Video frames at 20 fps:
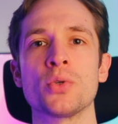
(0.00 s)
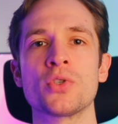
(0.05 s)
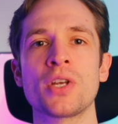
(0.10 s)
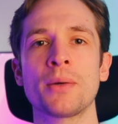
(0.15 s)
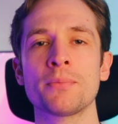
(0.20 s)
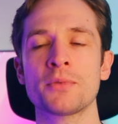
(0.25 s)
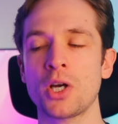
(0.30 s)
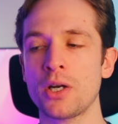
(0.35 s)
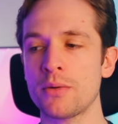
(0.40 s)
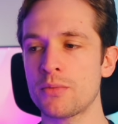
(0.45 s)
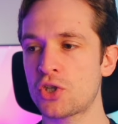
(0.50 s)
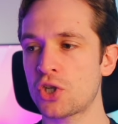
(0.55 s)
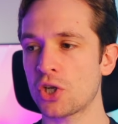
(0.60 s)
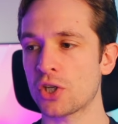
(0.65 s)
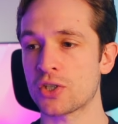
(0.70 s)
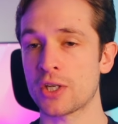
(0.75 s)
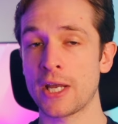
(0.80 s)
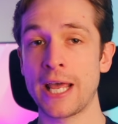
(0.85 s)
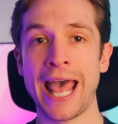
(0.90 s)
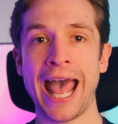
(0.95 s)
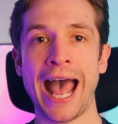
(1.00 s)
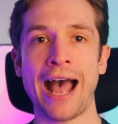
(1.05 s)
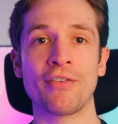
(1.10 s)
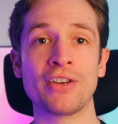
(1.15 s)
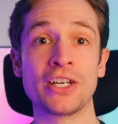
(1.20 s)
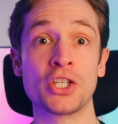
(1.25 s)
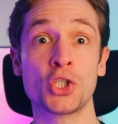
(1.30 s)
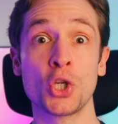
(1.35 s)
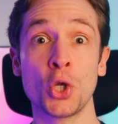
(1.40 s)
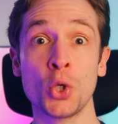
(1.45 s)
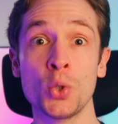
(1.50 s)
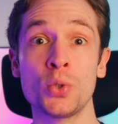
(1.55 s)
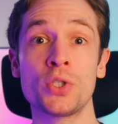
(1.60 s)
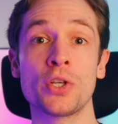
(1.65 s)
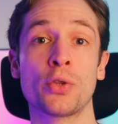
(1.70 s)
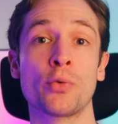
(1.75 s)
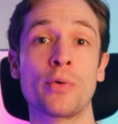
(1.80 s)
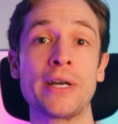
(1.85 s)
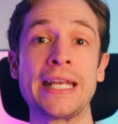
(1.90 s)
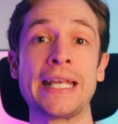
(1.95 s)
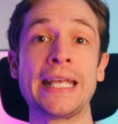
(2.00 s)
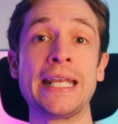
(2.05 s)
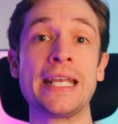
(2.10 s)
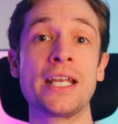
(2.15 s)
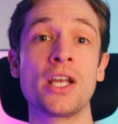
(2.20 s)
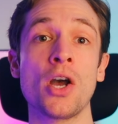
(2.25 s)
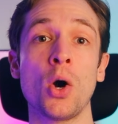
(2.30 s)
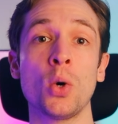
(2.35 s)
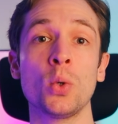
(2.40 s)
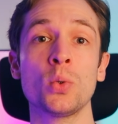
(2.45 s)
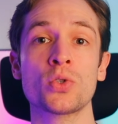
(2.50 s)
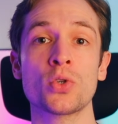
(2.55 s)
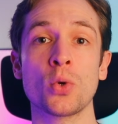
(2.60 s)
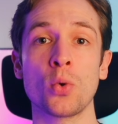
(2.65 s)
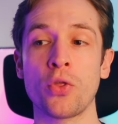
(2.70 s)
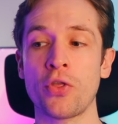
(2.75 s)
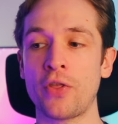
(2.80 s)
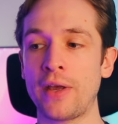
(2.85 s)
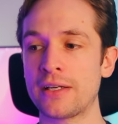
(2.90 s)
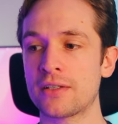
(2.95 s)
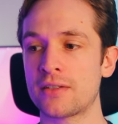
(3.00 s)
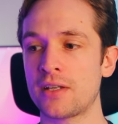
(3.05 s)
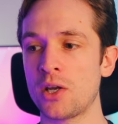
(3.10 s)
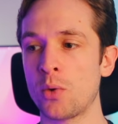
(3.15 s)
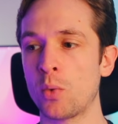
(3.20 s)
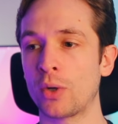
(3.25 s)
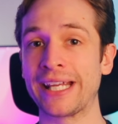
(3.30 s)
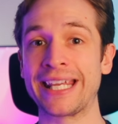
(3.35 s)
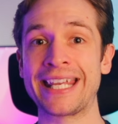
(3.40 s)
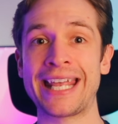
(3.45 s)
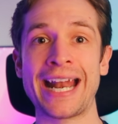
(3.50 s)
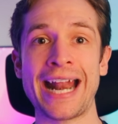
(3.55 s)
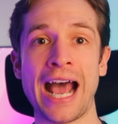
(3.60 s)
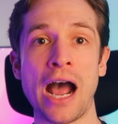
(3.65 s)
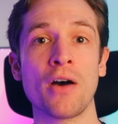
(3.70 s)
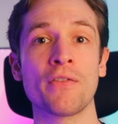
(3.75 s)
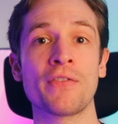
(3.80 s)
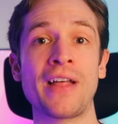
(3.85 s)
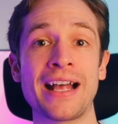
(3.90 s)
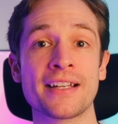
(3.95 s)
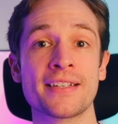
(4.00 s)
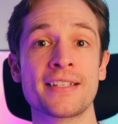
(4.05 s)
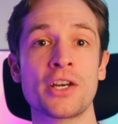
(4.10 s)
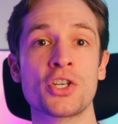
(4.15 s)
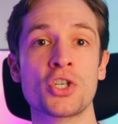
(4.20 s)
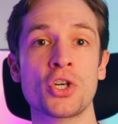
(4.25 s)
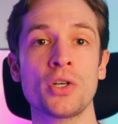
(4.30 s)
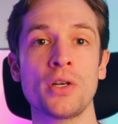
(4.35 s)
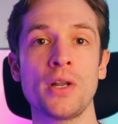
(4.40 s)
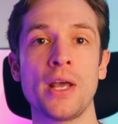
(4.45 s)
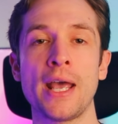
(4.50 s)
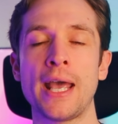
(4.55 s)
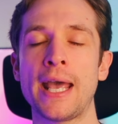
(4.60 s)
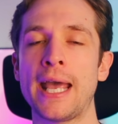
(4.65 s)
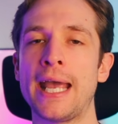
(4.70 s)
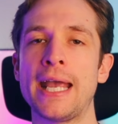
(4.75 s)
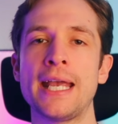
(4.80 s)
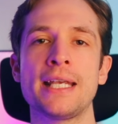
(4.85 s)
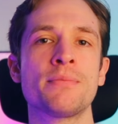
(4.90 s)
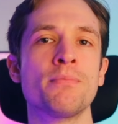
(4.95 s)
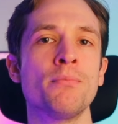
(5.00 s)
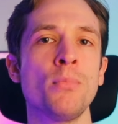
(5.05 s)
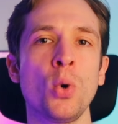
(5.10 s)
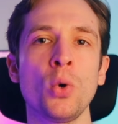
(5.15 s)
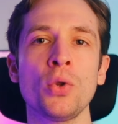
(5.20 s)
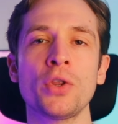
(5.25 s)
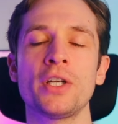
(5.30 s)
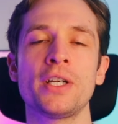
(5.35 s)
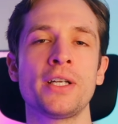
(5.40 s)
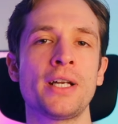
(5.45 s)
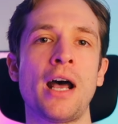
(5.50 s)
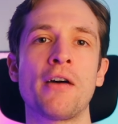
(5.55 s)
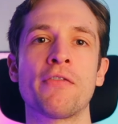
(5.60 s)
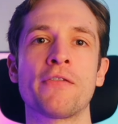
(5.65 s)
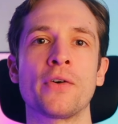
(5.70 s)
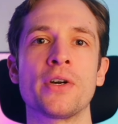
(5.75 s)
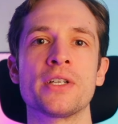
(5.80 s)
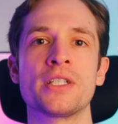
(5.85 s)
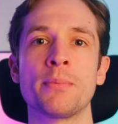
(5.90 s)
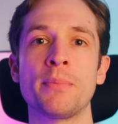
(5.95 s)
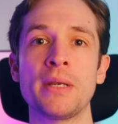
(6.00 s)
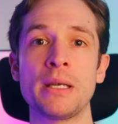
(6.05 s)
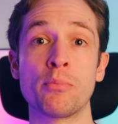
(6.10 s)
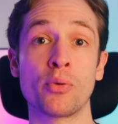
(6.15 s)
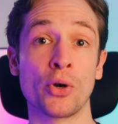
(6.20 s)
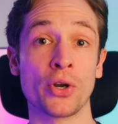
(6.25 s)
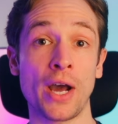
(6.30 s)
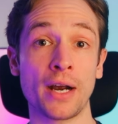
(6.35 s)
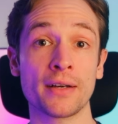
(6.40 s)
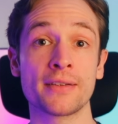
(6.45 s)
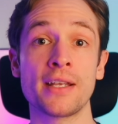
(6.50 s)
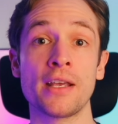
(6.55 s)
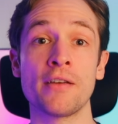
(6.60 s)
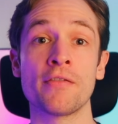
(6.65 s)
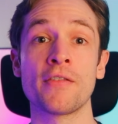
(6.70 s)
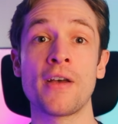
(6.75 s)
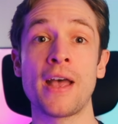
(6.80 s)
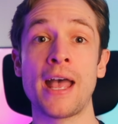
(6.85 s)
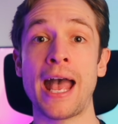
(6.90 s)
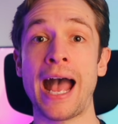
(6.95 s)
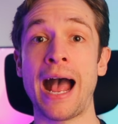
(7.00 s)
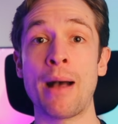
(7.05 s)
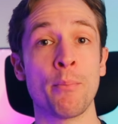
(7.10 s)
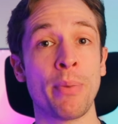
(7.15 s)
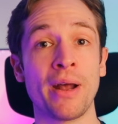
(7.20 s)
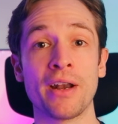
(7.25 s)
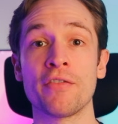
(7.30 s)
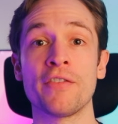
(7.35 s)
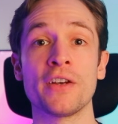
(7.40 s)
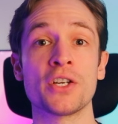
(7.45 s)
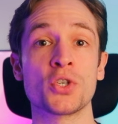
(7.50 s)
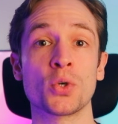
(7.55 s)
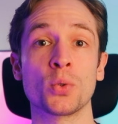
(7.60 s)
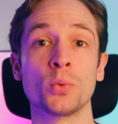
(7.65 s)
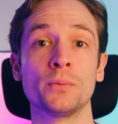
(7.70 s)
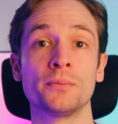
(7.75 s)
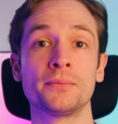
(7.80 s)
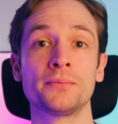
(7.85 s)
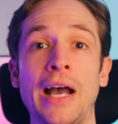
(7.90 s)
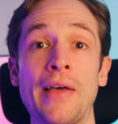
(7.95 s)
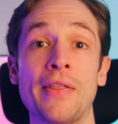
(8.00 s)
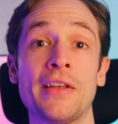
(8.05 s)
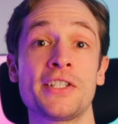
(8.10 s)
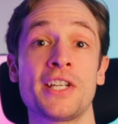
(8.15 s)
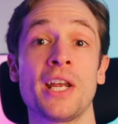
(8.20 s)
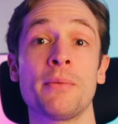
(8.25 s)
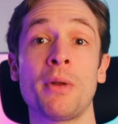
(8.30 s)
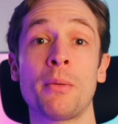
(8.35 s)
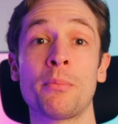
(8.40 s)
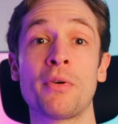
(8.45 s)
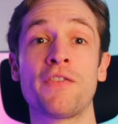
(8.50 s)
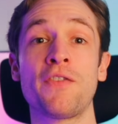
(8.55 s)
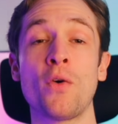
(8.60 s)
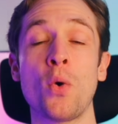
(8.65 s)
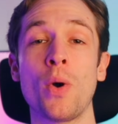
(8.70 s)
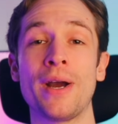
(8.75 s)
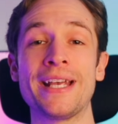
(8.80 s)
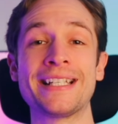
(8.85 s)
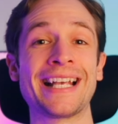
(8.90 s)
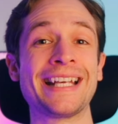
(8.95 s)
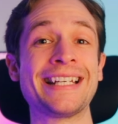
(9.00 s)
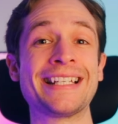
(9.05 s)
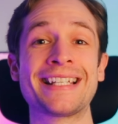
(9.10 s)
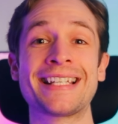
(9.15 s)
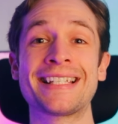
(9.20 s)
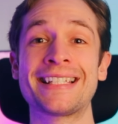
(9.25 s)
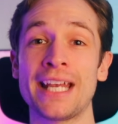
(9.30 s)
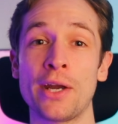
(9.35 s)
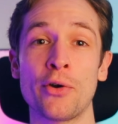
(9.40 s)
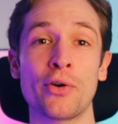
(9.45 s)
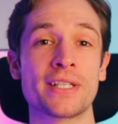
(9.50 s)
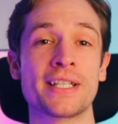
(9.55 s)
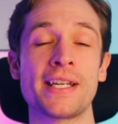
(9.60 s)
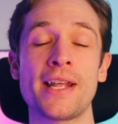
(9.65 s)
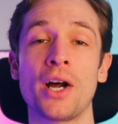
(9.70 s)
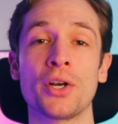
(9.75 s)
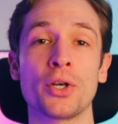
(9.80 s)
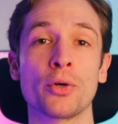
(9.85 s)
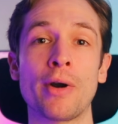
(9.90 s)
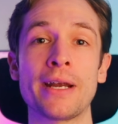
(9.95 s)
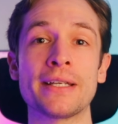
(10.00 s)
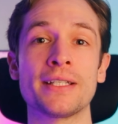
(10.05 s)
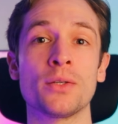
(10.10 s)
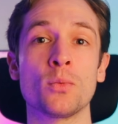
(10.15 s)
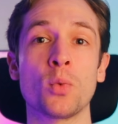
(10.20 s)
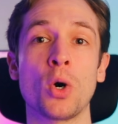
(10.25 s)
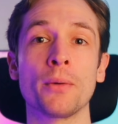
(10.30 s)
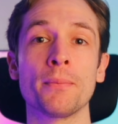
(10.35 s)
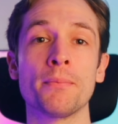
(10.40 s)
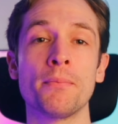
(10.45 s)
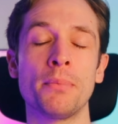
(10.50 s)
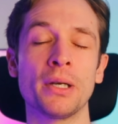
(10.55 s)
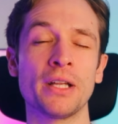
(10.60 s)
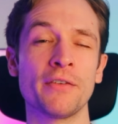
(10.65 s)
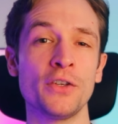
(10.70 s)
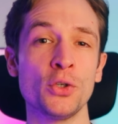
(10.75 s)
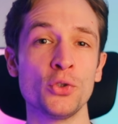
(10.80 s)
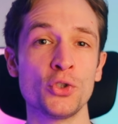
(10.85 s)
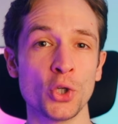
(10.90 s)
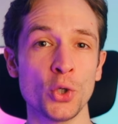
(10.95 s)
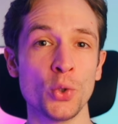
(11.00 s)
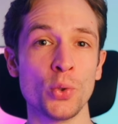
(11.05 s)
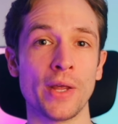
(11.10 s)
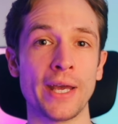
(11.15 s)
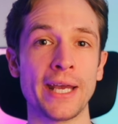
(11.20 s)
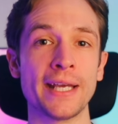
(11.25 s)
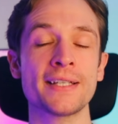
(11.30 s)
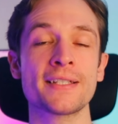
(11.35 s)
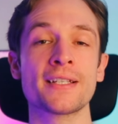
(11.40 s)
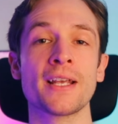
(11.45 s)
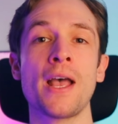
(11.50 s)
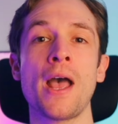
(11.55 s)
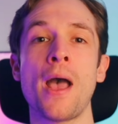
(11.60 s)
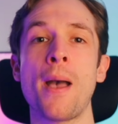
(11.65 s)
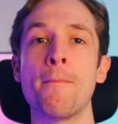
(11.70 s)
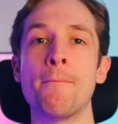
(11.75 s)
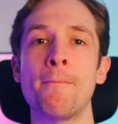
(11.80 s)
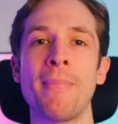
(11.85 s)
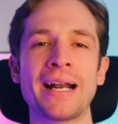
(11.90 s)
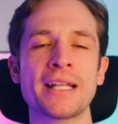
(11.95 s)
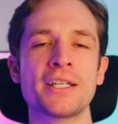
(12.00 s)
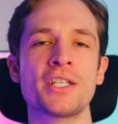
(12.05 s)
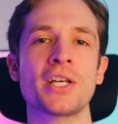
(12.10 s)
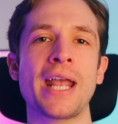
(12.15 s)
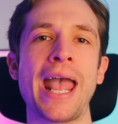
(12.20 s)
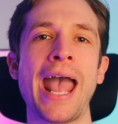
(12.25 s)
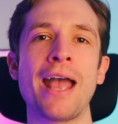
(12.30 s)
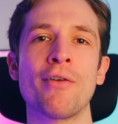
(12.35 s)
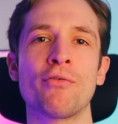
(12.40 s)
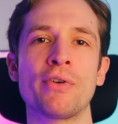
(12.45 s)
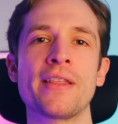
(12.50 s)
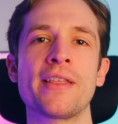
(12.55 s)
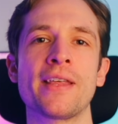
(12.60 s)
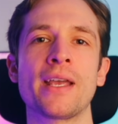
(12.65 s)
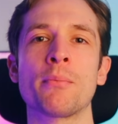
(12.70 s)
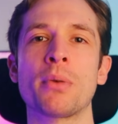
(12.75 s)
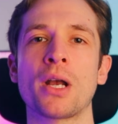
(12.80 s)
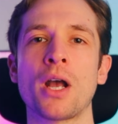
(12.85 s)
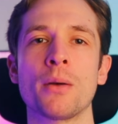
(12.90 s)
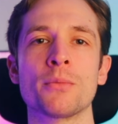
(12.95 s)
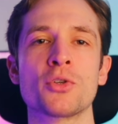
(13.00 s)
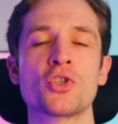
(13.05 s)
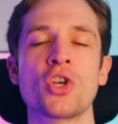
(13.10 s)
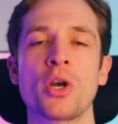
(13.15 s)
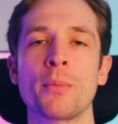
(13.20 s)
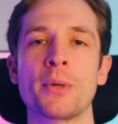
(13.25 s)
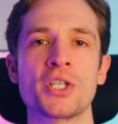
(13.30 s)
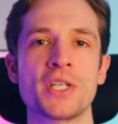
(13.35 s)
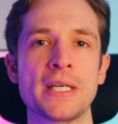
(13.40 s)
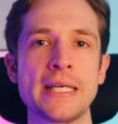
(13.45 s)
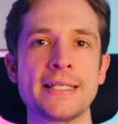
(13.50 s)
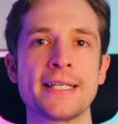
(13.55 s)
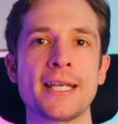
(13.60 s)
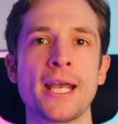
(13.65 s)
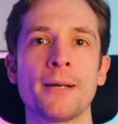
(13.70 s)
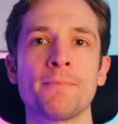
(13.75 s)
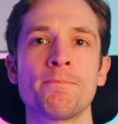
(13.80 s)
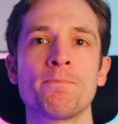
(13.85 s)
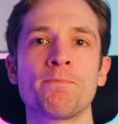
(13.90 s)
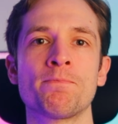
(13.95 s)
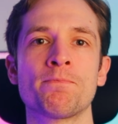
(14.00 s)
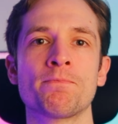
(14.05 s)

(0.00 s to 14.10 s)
Sometimes just having 2 to 3 key goals or things that you want to get out of that session is more than enough for it to be productive and beneficial. And then tip number 4 is a seriously underrated one. But if you do this, managing everything becomes so much easier.